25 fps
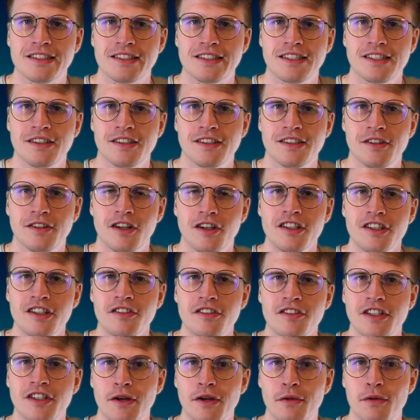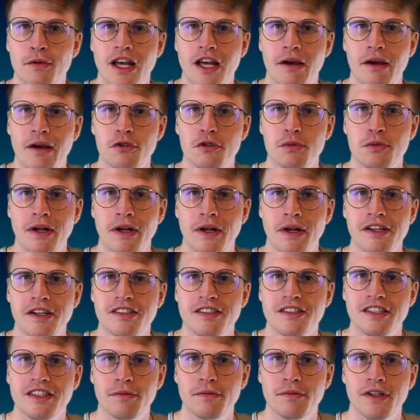Today we will talk about another
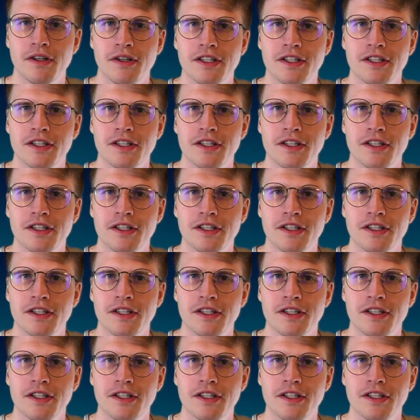exciting